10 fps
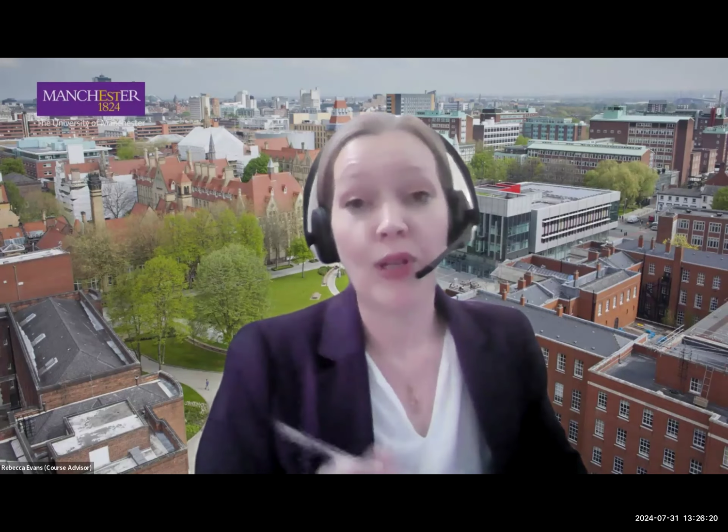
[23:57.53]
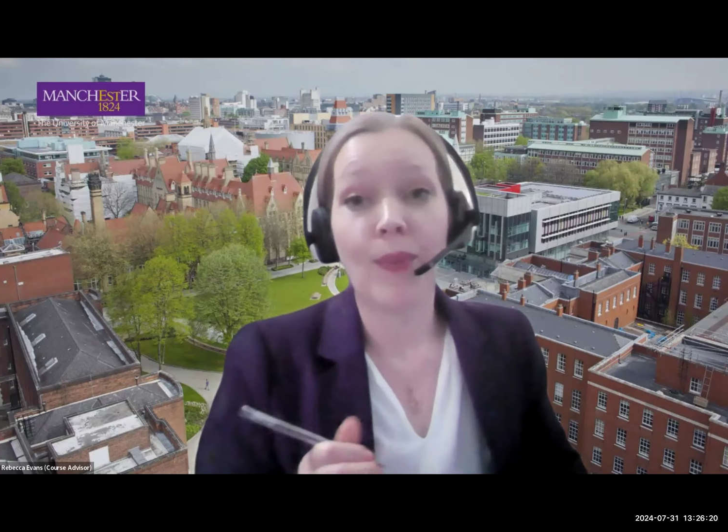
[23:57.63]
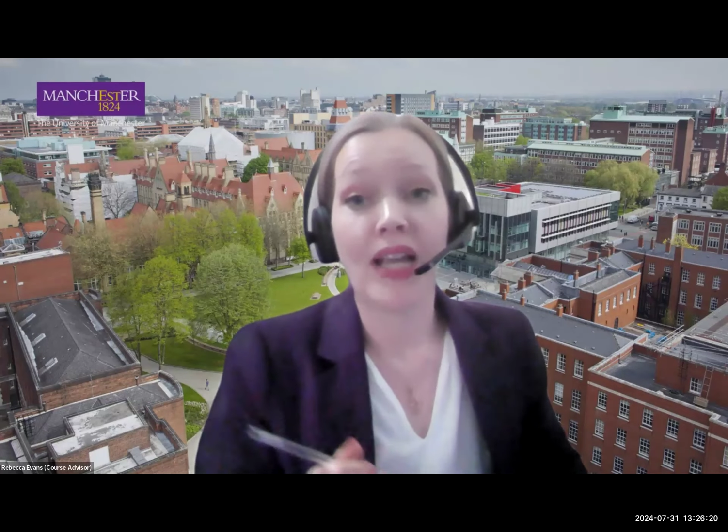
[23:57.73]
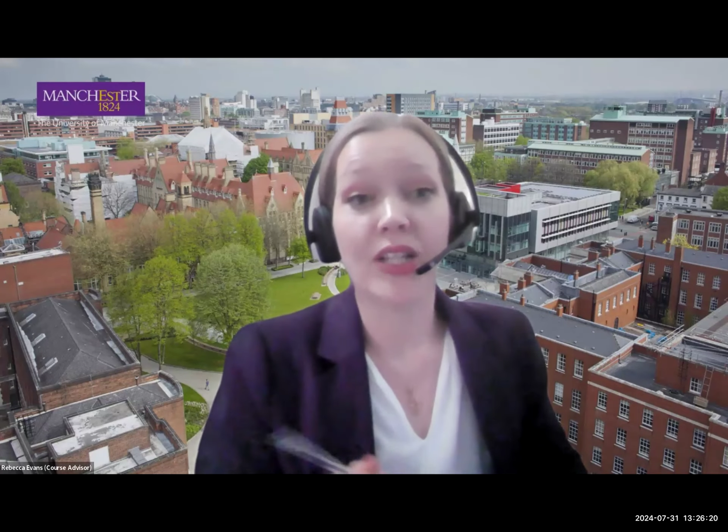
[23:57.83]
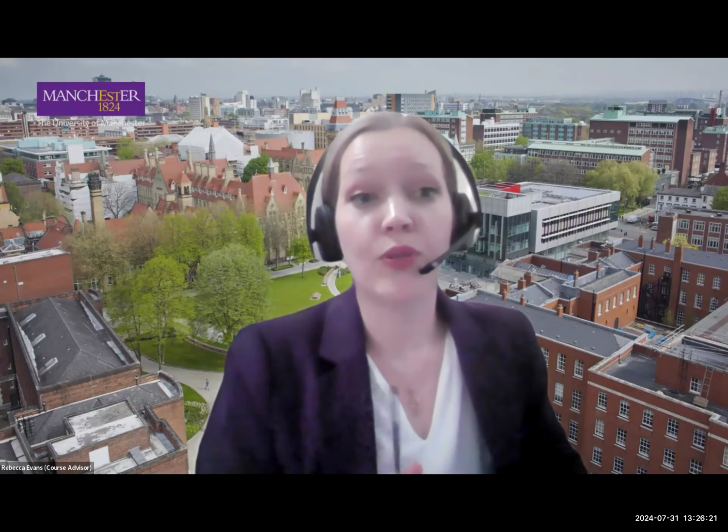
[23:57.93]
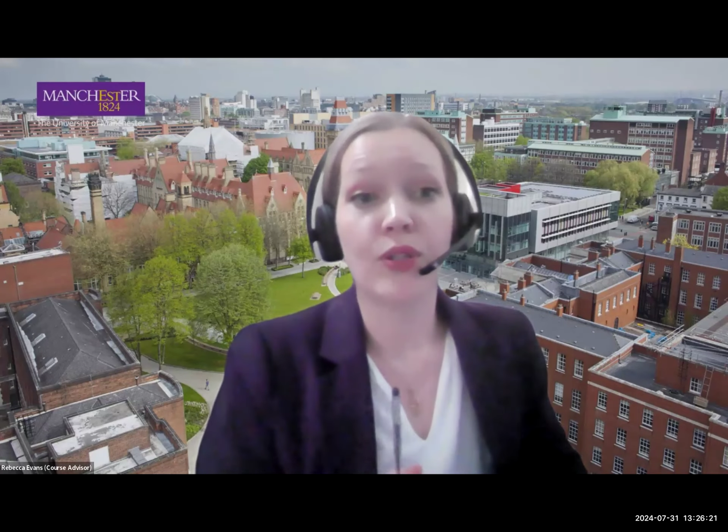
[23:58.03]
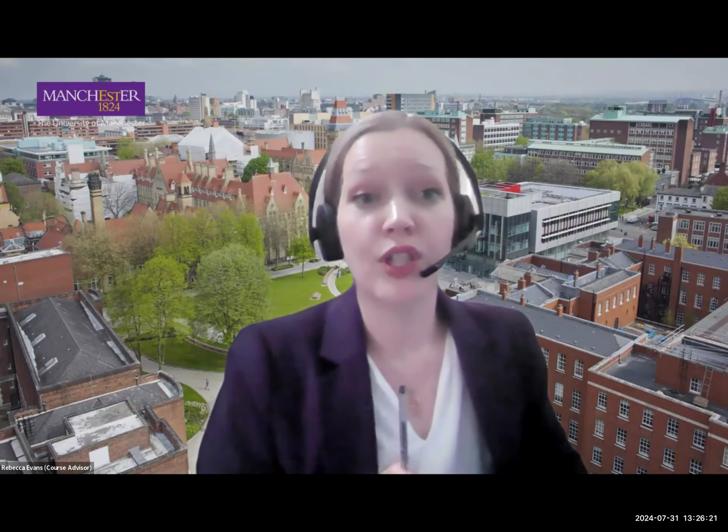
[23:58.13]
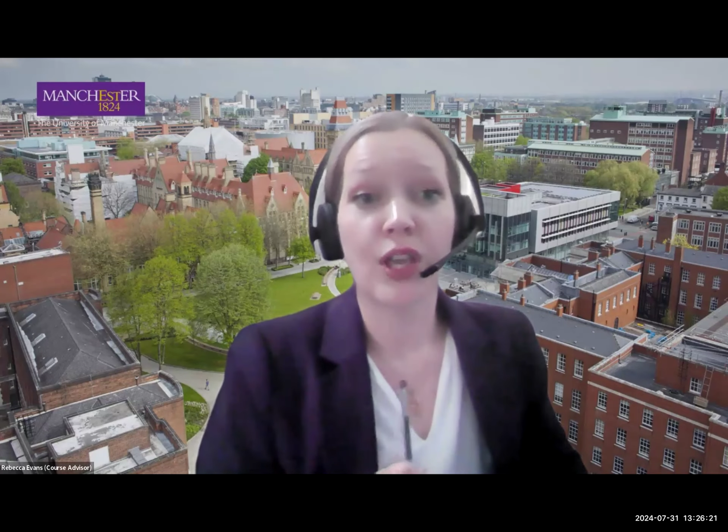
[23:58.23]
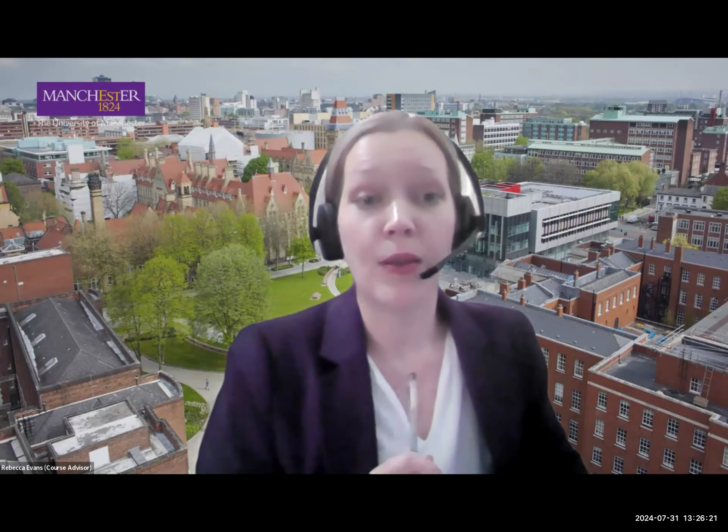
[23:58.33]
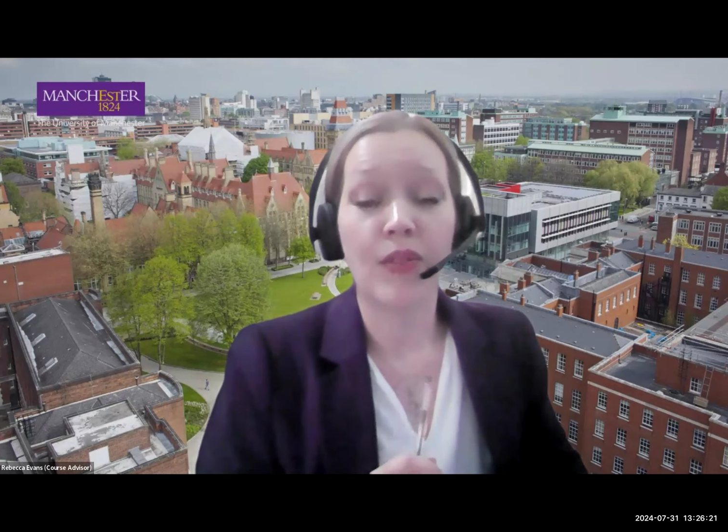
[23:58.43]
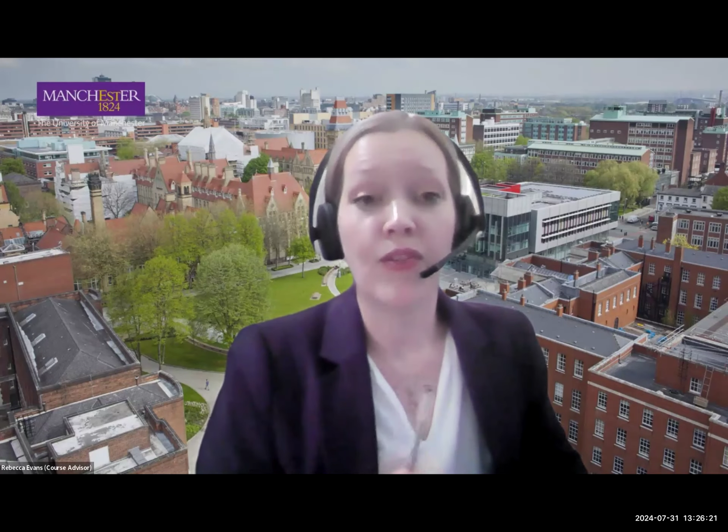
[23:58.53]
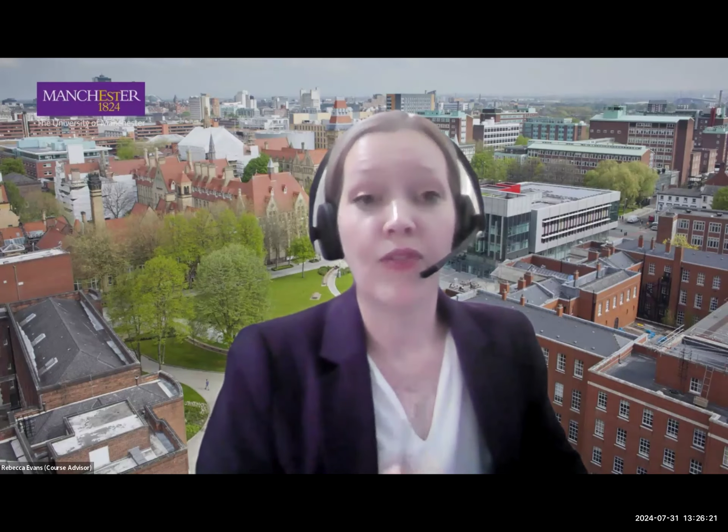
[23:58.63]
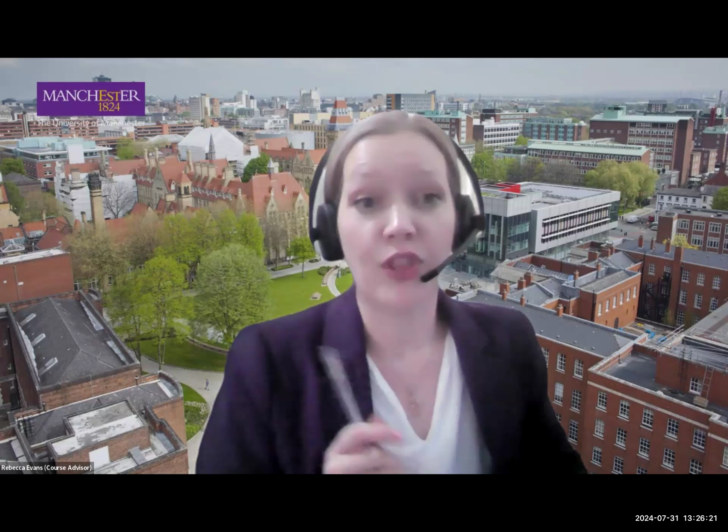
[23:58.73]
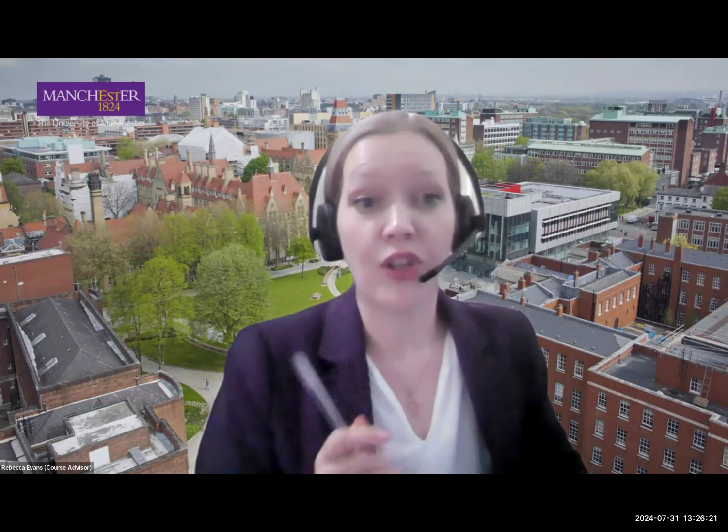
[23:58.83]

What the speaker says: you back towards the